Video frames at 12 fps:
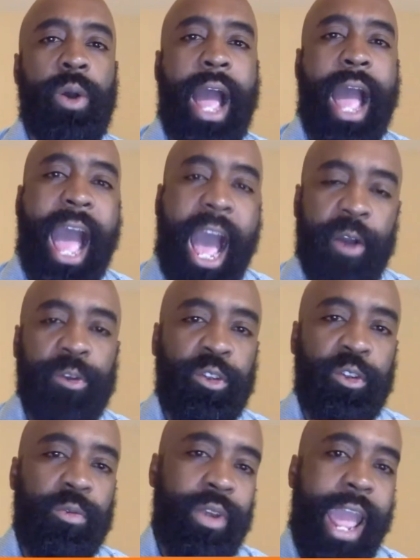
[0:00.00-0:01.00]
how
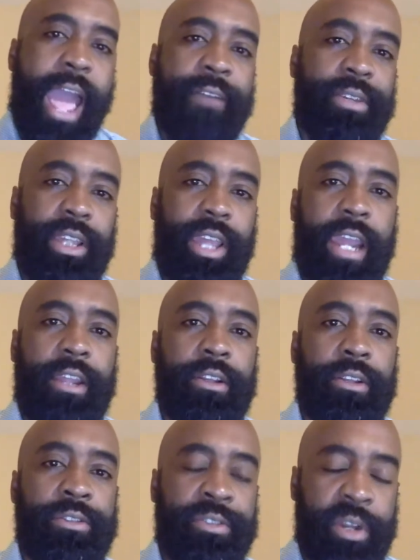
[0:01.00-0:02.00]
you navigate
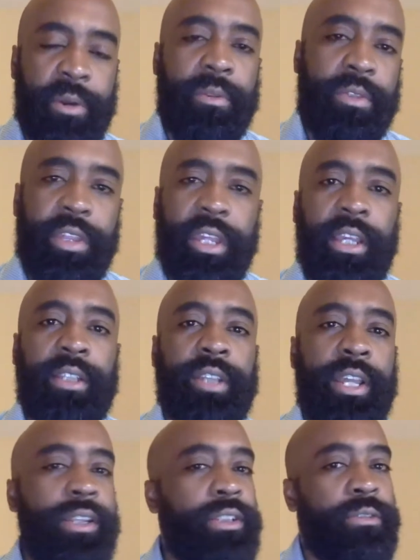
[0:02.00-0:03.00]
certain things
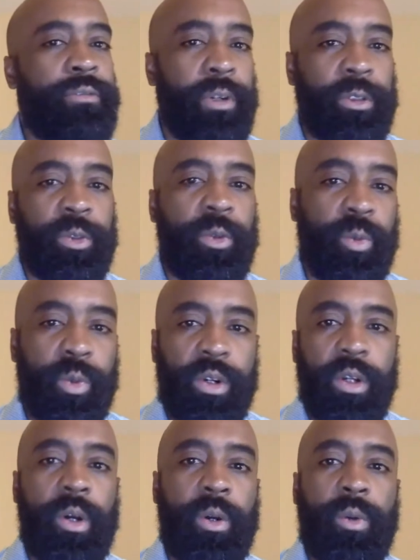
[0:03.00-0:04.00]
in this virtual
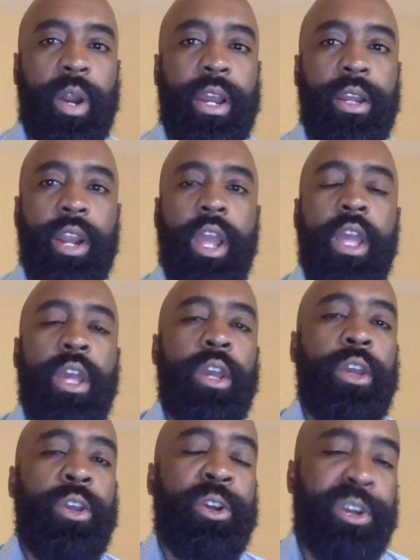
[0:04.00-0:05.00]
world, right?
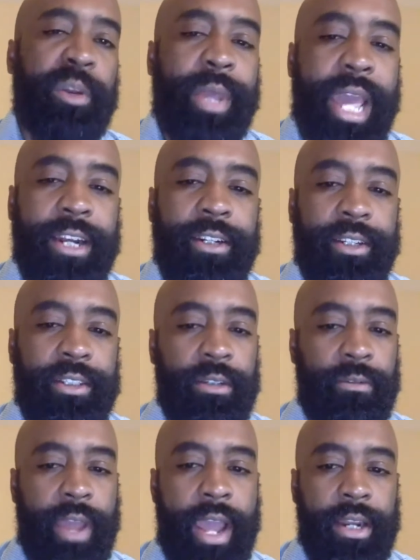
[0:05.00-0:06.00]
You're going to be at a
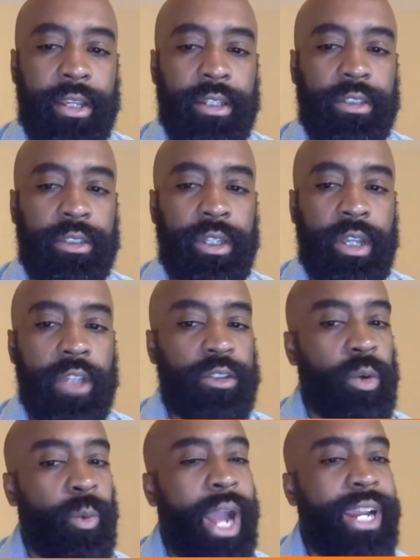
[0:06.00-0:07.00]
disadvantage. And
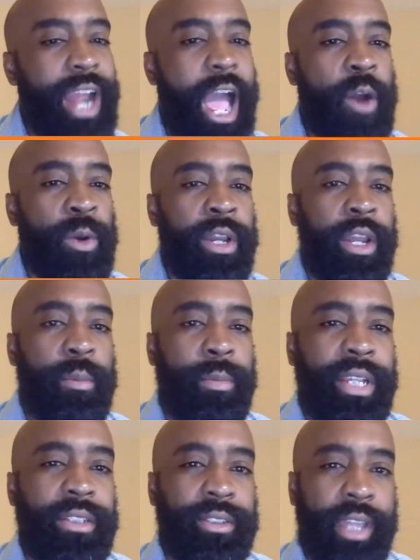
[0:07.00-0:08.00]
so right now it
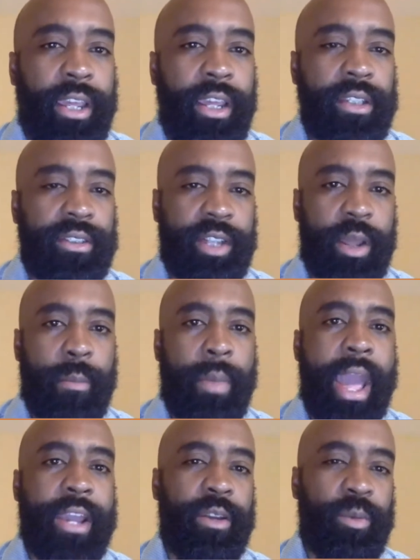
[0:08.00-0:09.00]
means taking a step
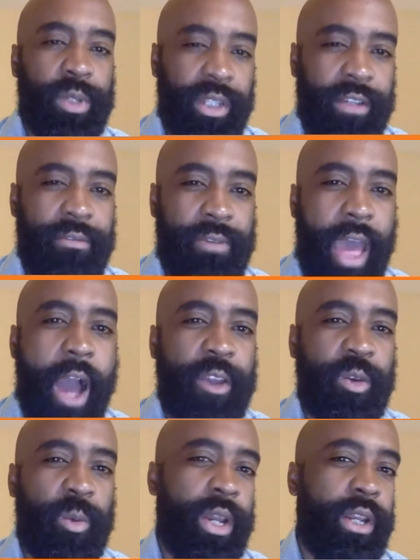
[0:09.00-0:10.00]
back and really
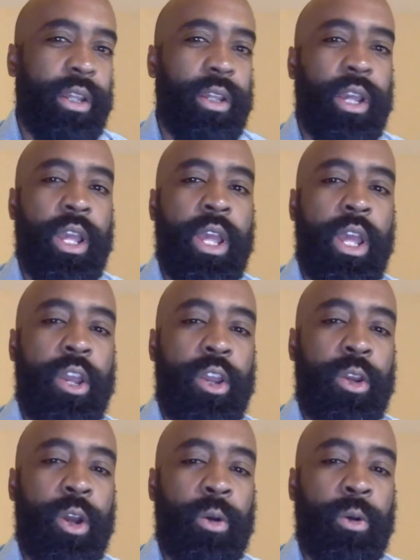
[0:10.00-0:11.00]
evaluating,
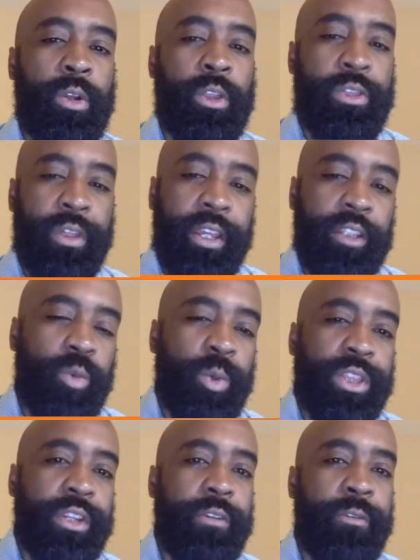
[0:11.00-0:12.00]
things
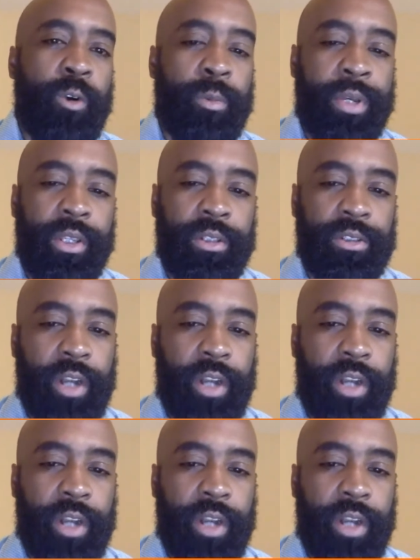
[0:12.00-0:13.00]
within the four pillars that
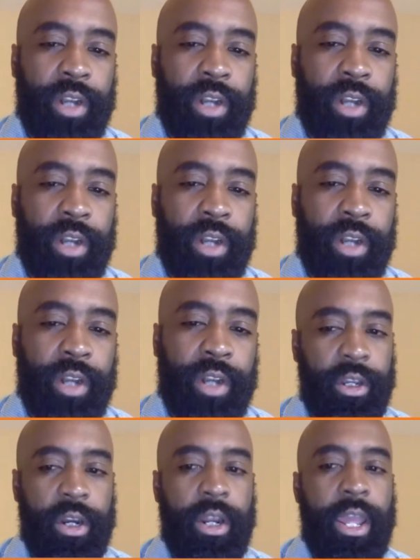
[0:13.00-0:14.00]
I mentioned
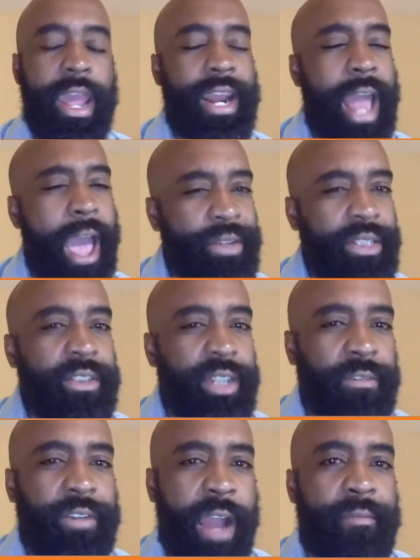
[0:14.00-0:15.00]
earlier, and having tough